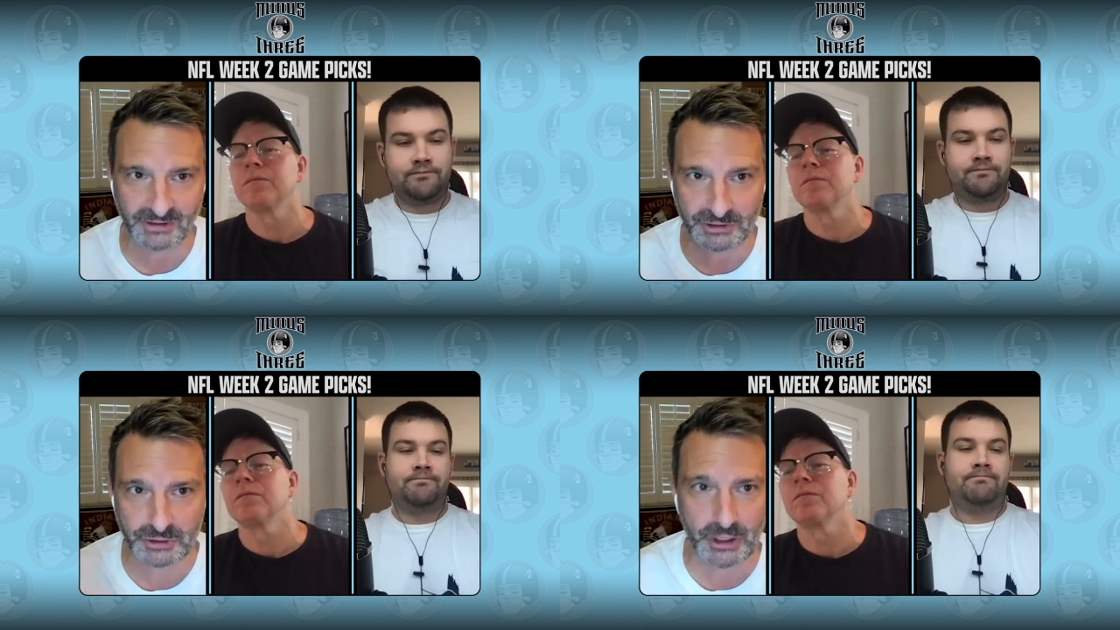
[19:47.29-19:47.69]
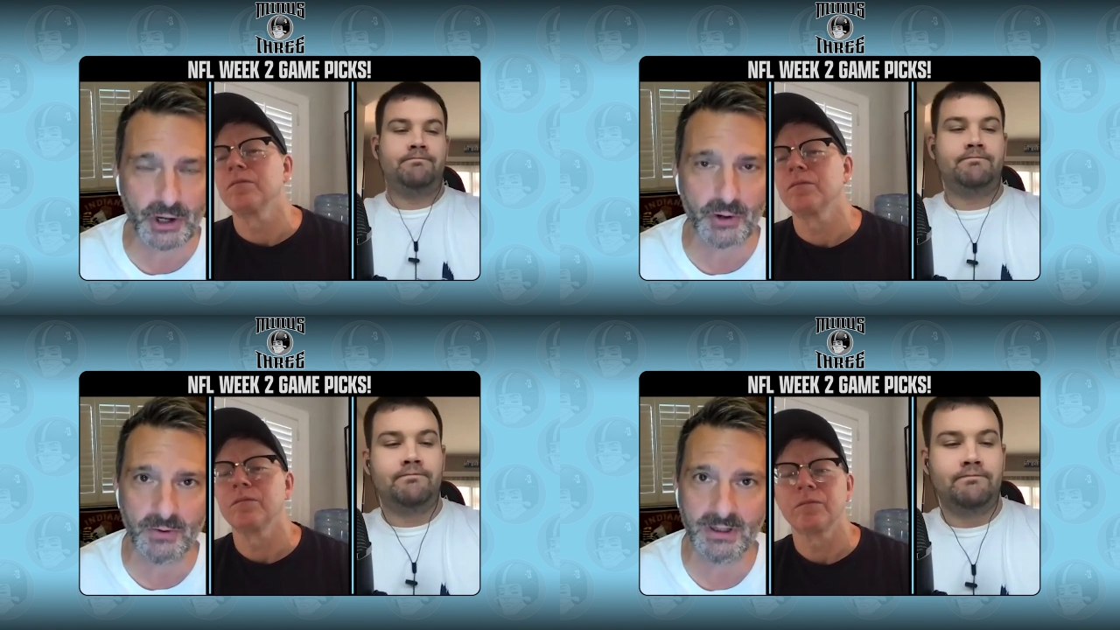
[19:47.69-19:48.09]
Speaker 1: the
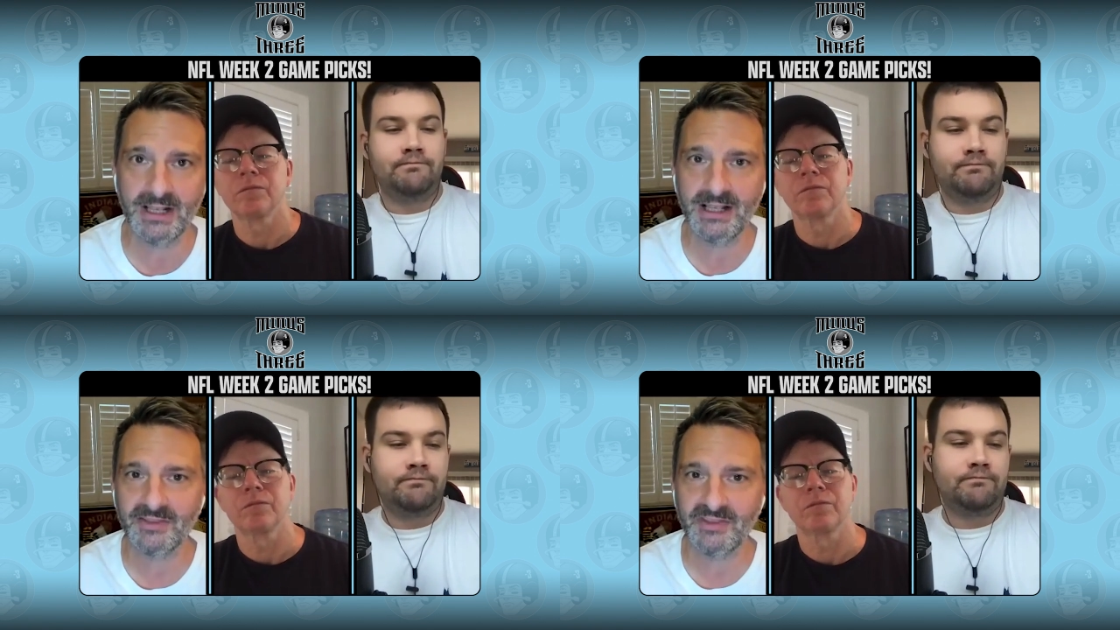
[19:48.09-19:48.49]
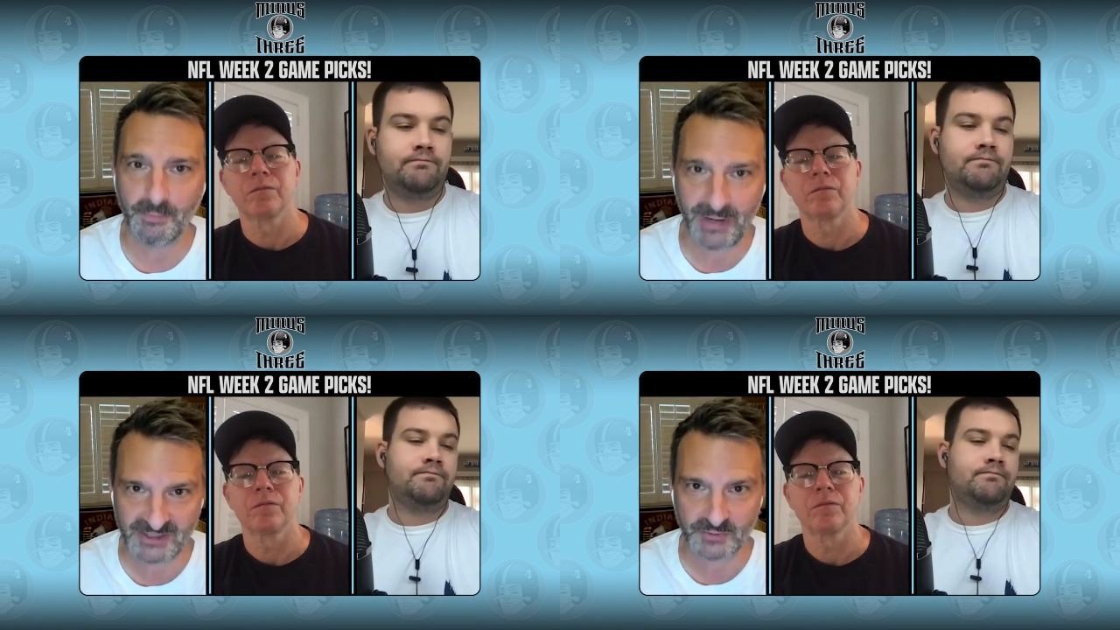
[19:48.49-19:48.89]
two that
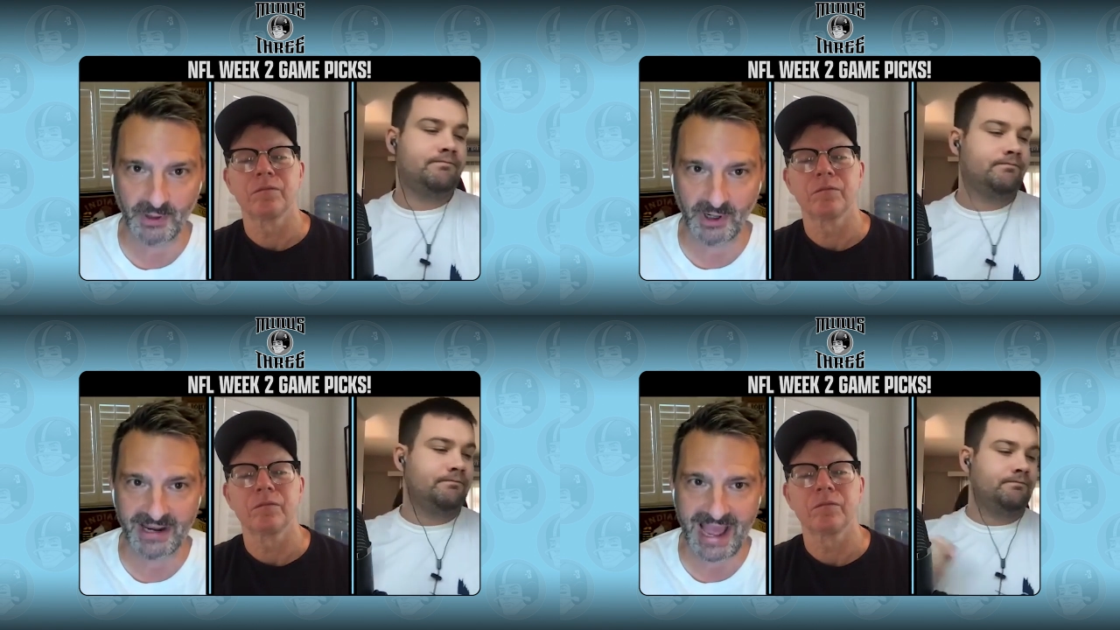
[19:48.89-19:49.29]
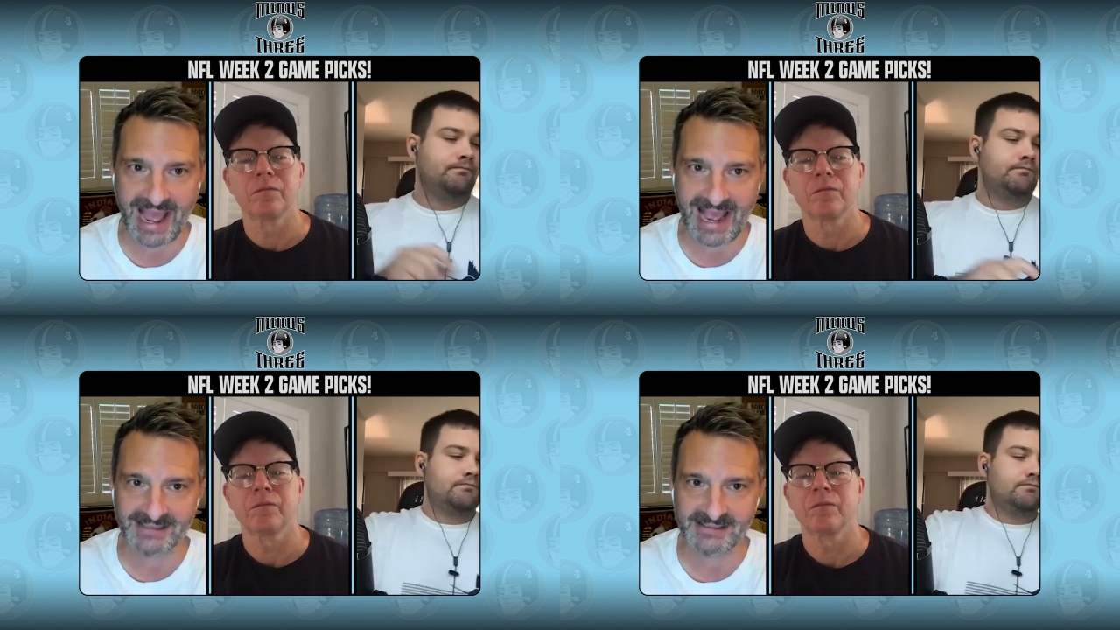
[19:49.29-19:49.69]
Pittsburgh has.